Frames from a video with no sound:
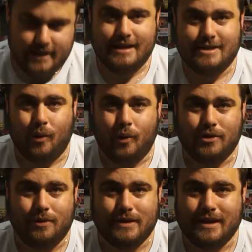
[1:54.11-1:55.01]
It is
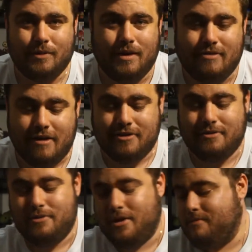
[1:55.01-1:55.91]
awesome. It's like my
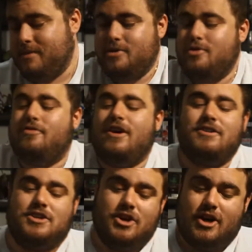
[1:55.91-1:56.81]
new
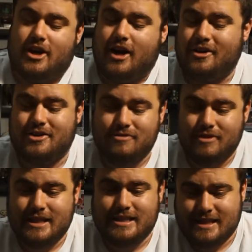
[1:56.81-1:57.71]
favorite shirt. I got this
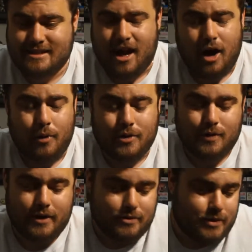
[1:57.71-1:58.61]
really sick Star Wars
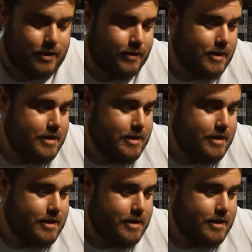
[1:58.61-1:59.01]
one as well.